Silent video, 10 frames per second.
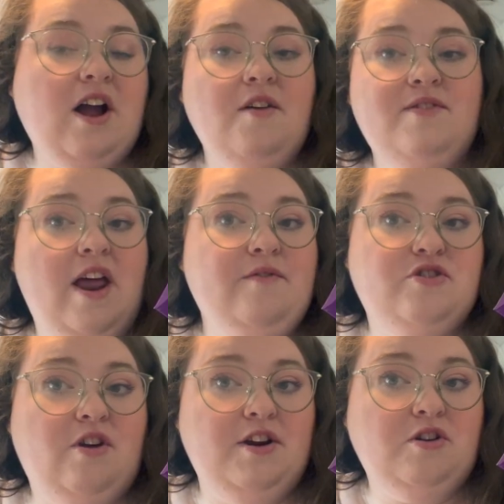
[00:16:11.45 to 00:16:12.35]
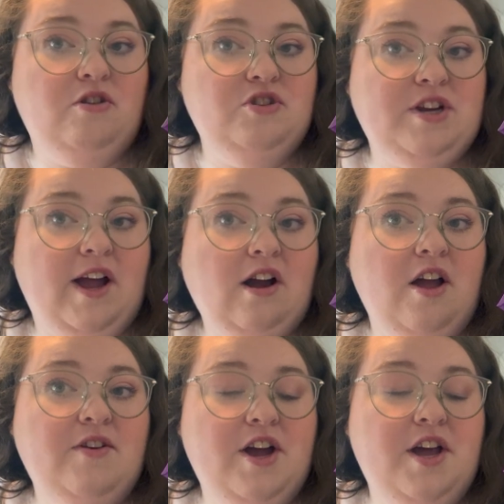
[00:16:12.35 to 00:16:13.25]
I've never tried konjac.
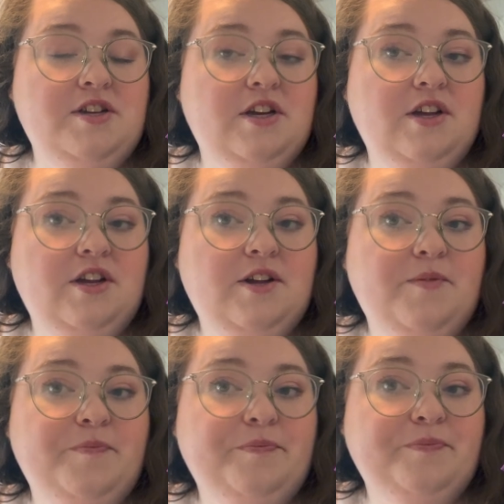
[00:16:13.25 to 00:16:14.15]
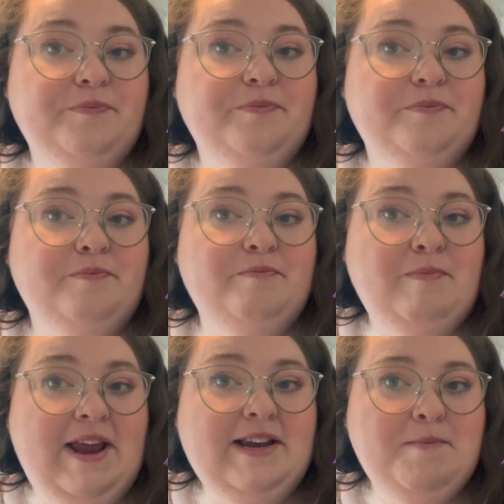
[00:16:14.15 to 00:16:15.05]
I've heard
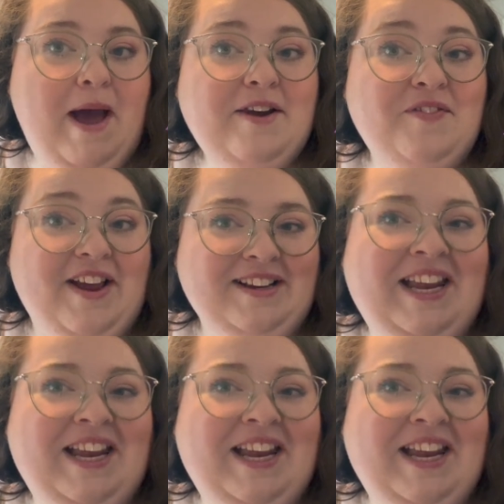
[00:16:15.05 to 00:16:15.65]
mainly bad things.